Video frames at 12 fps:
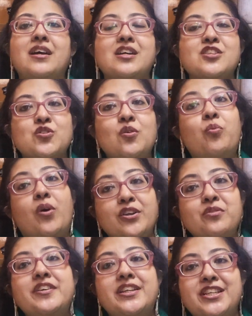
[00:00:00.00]
So, what
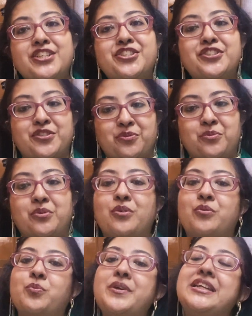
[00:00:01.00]
do we need to do?
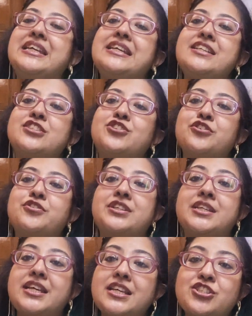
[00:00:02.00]
We need to
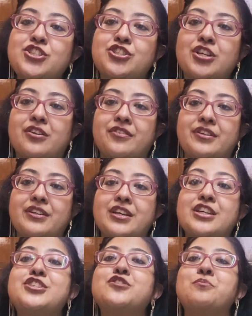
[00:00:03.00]
teach children
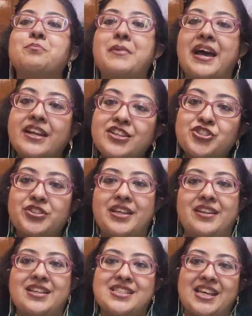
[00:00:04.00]
to manage
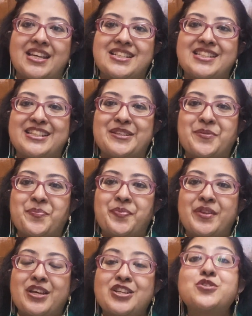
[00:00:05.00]
their anxiety,
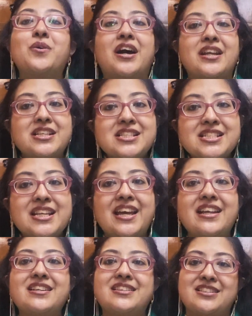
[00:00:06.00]
to
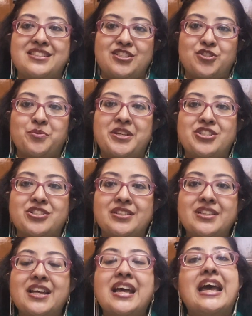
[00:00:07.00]
understand the
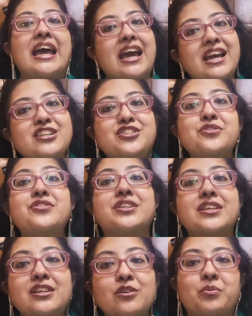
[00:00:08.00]
situation, and to
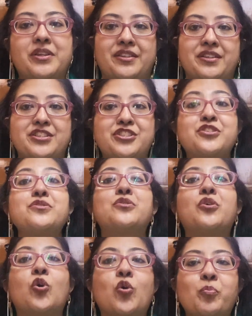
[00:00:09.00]
deal with it, to
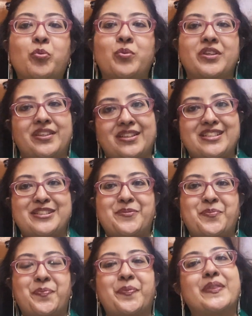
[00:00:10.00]
cope with it.
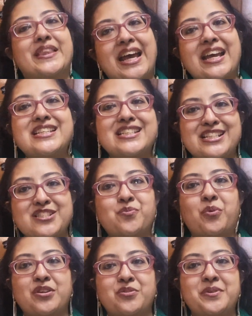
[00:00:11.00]
That is
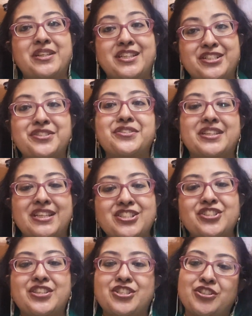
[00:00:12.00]
what we need to
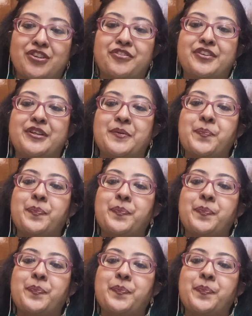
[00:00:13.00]
teach the children.